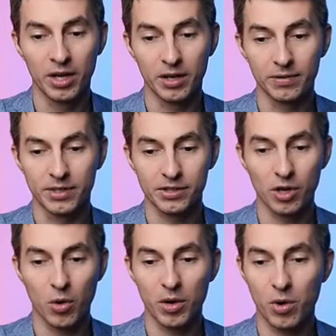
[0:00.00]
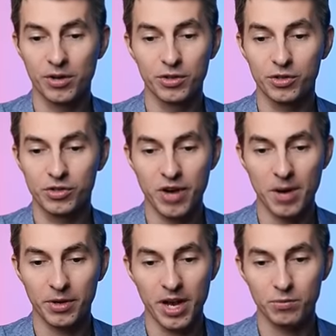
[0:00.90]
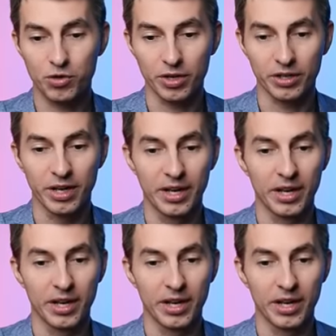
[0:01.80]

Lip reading: If it doesn't go anywhere, you just capture it.